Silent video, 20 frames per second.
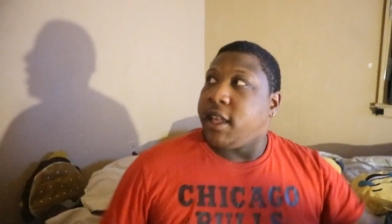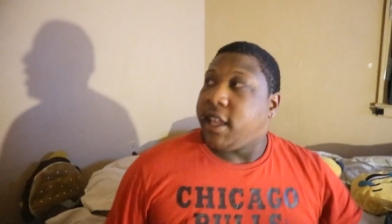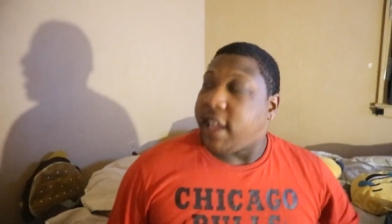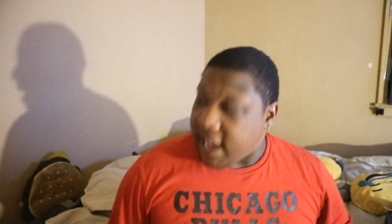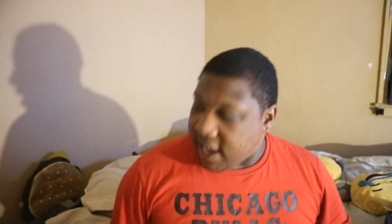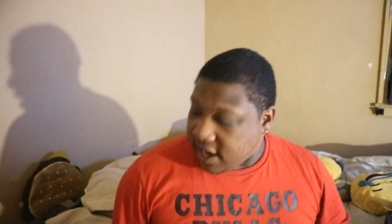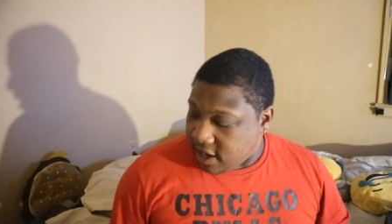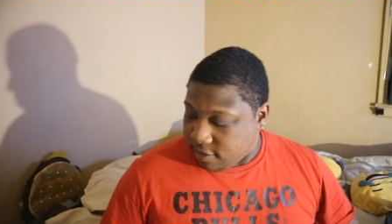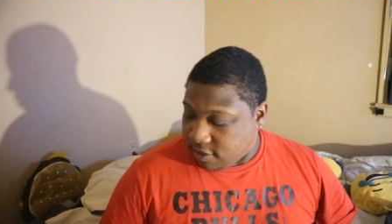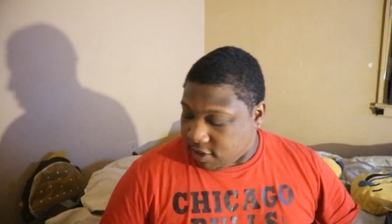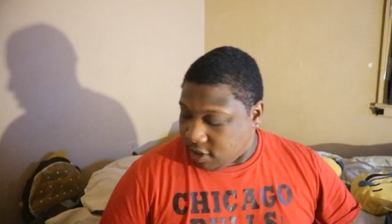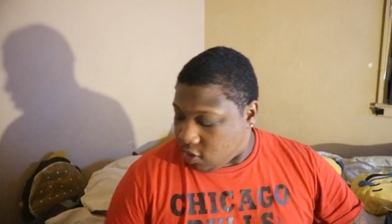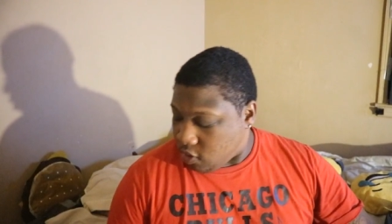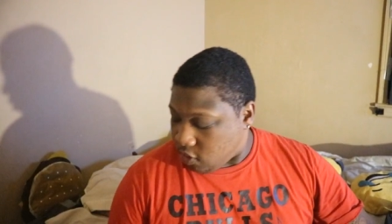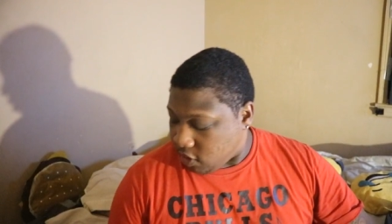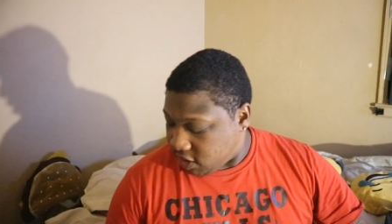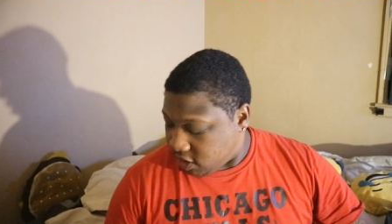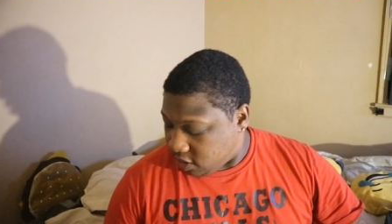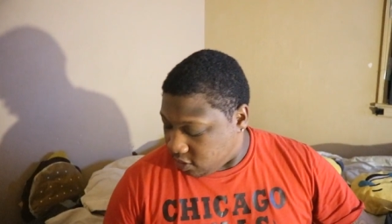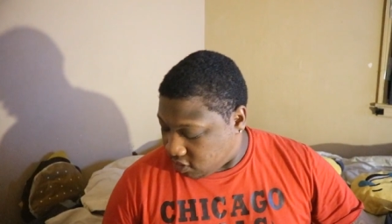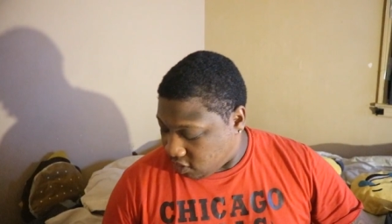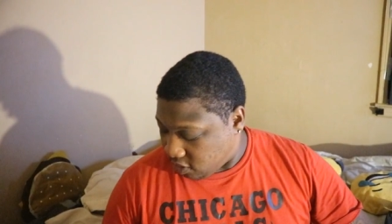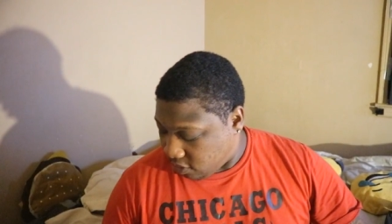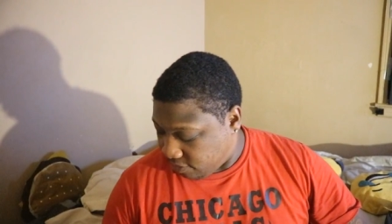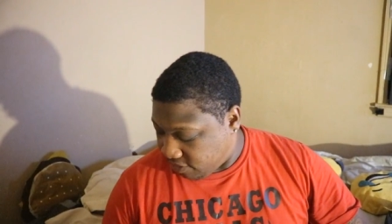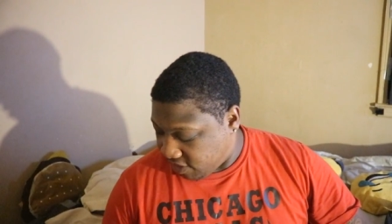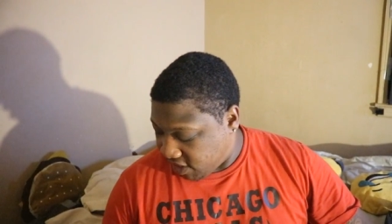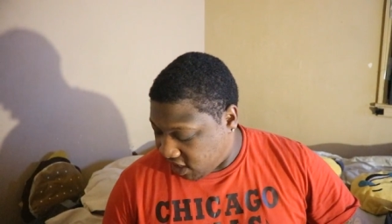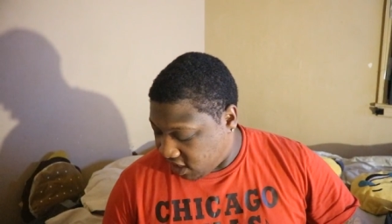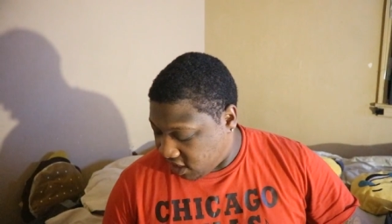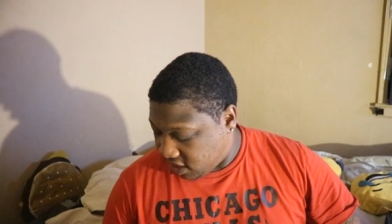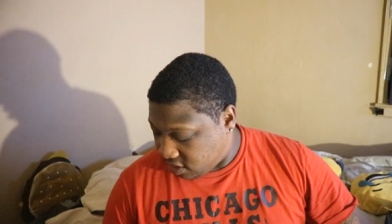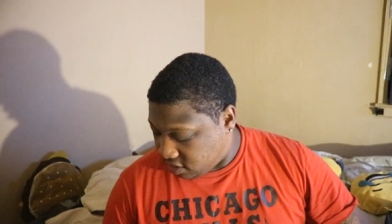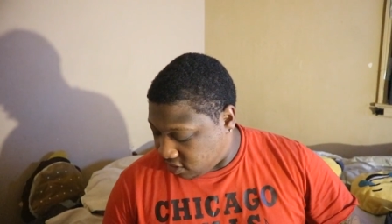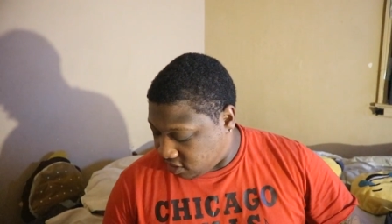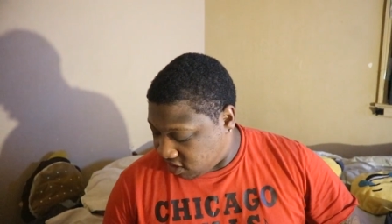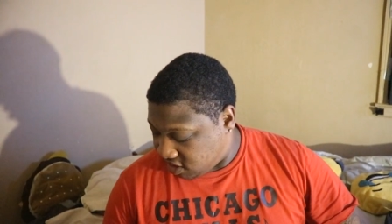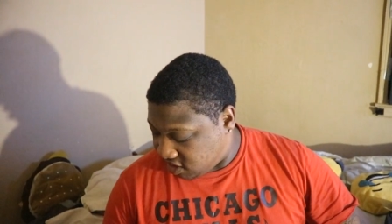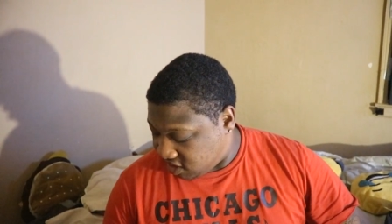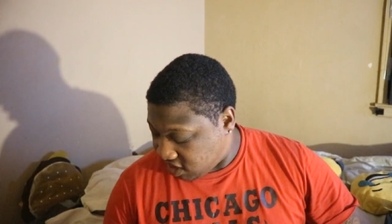Can I record YouTube
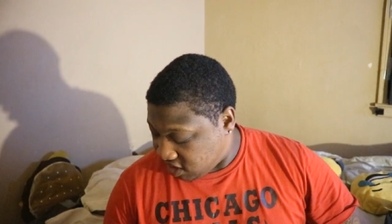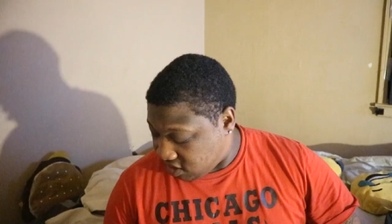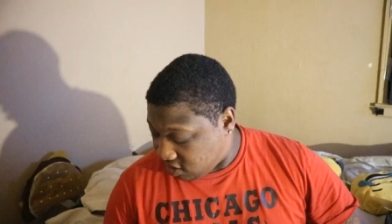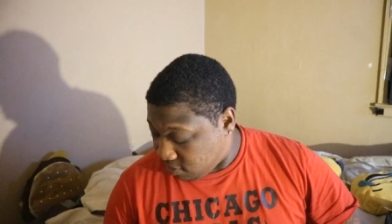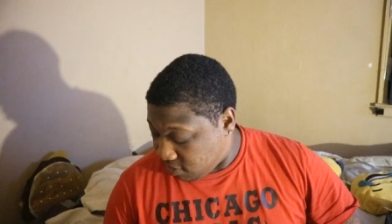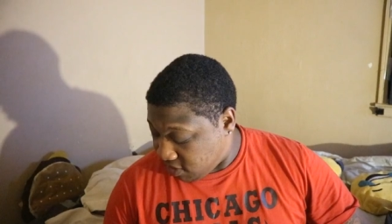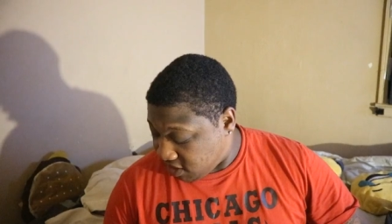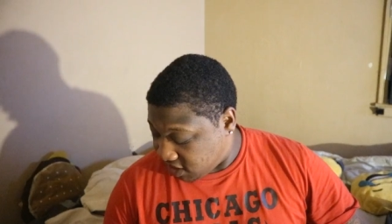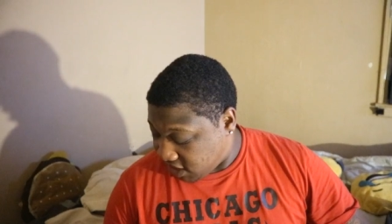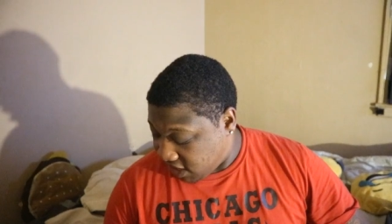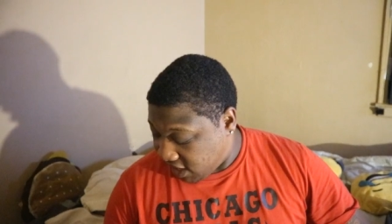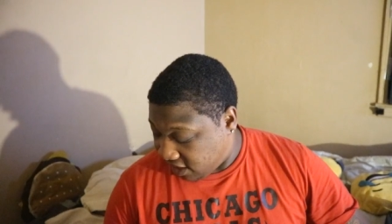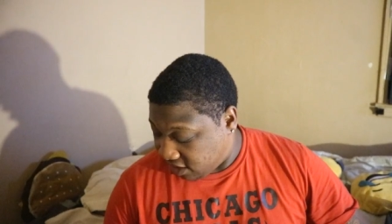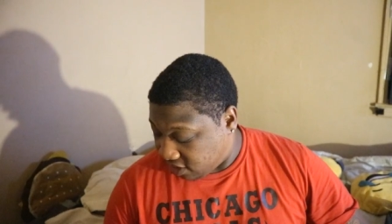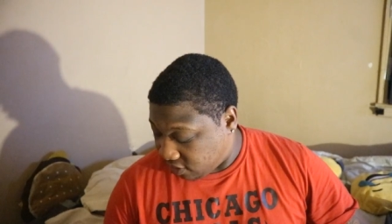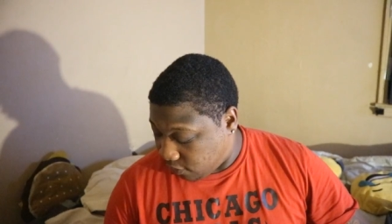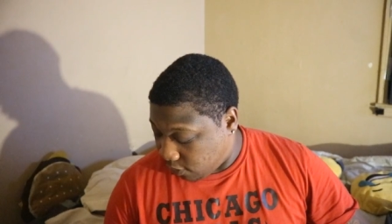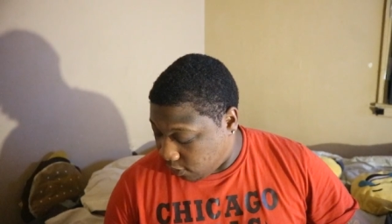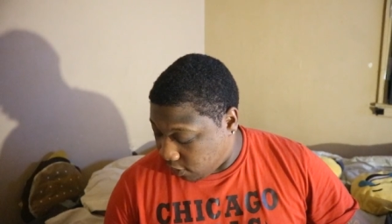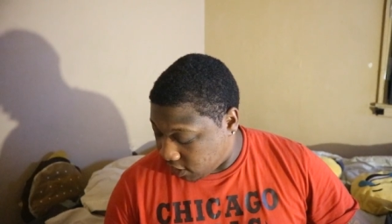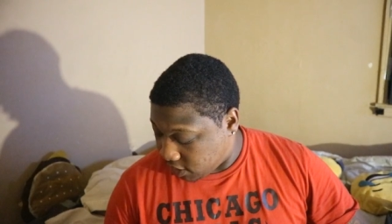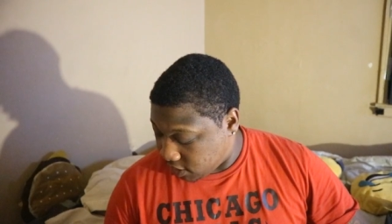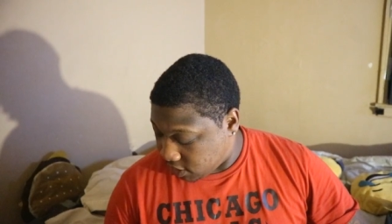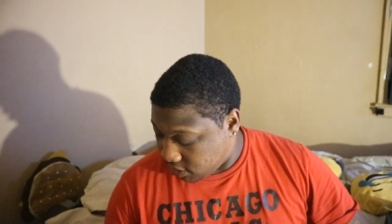videos? Is that too much to ask for?